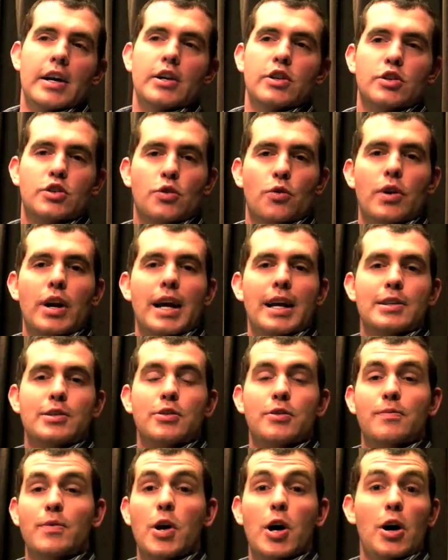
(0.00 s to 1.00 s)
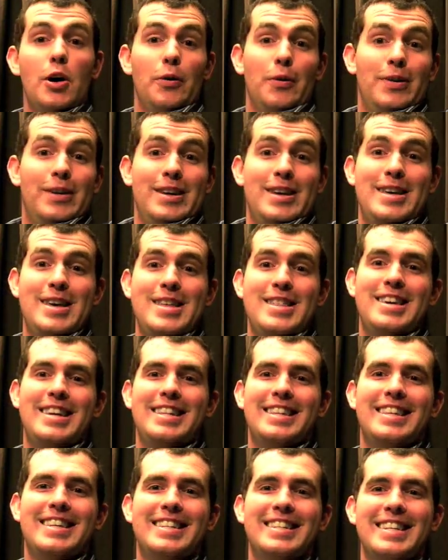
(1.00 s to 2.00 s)
Short answer, no.
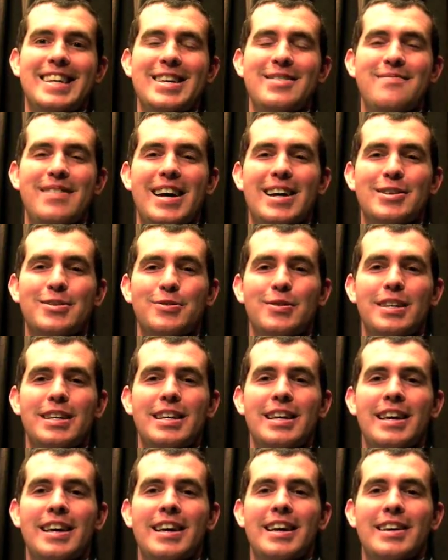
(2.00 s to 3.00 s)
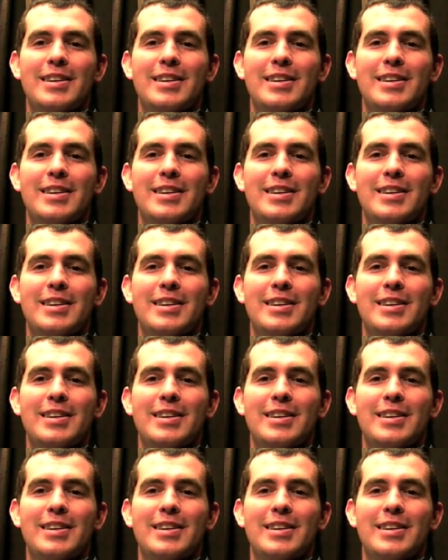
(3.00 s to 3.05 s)
The team actually,